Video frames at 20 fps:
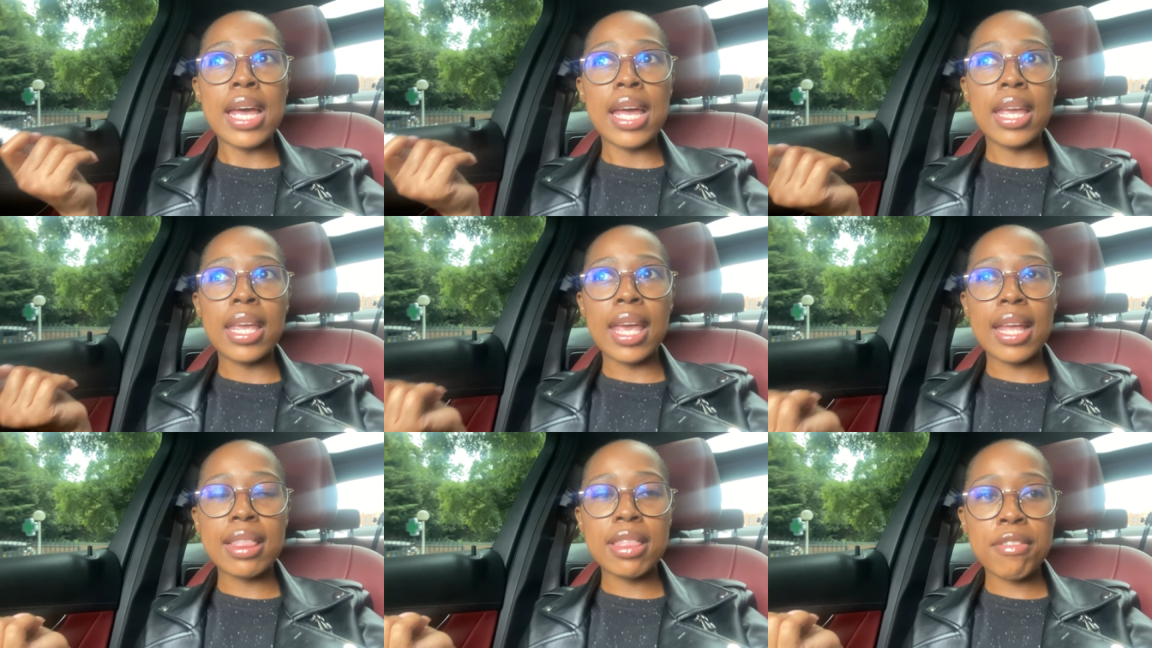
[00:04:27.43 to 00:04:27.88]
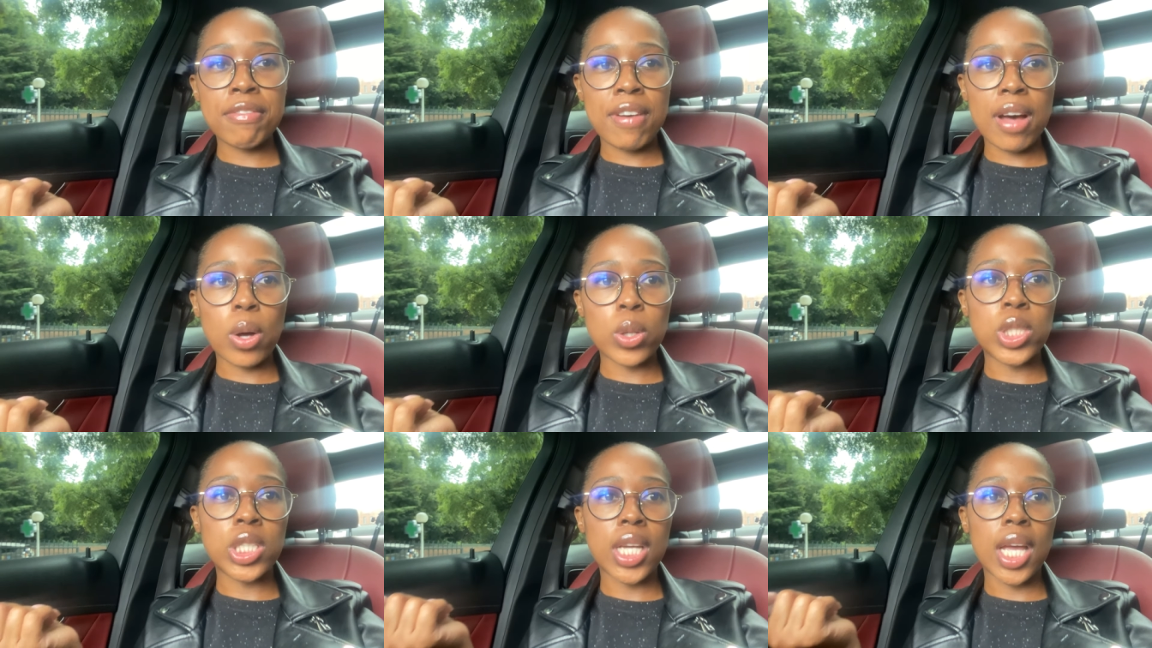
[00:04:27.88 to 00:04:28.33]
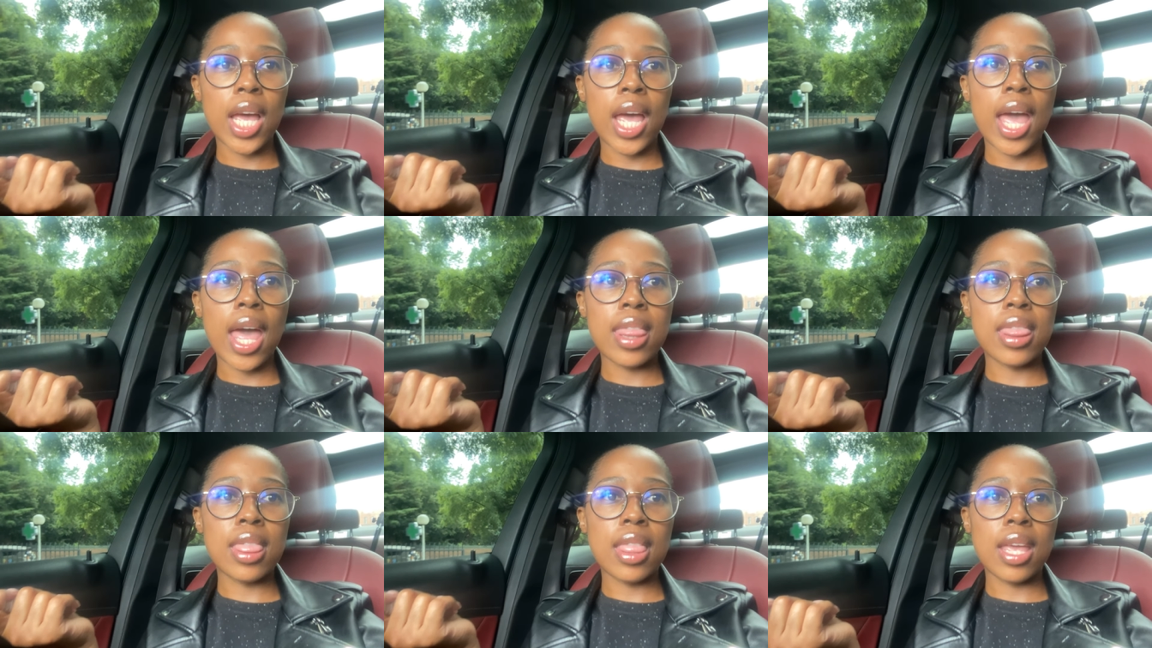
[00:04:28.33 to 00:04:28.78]
get the voucher,
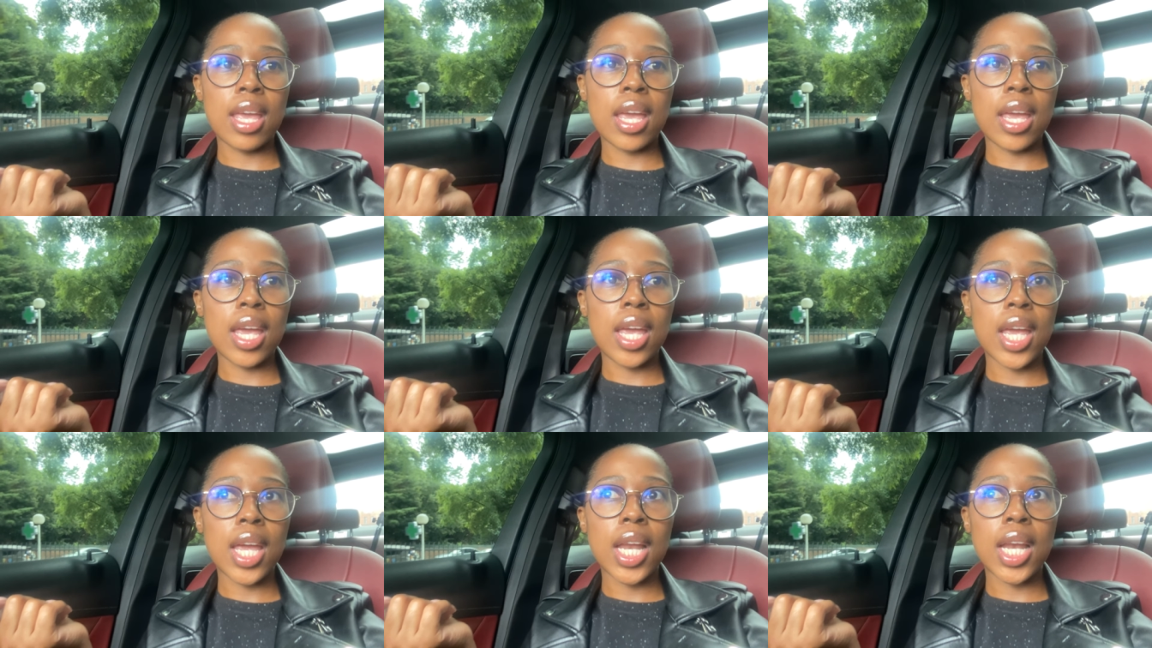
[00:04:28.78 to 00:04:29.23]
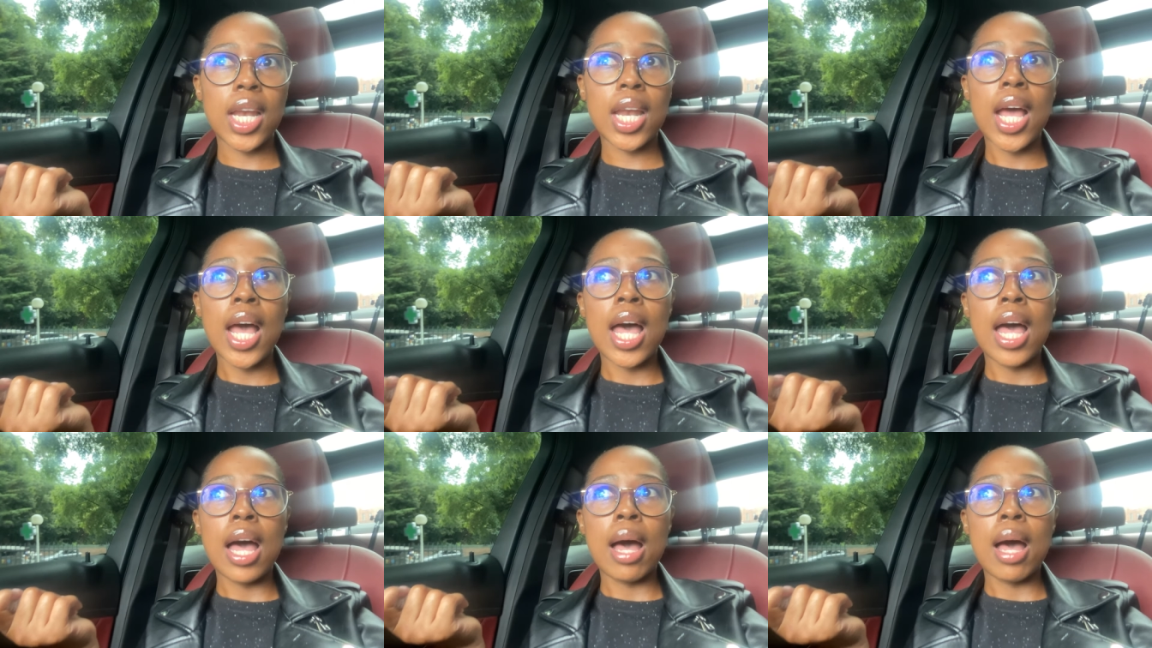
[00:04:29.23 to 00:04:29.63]
and then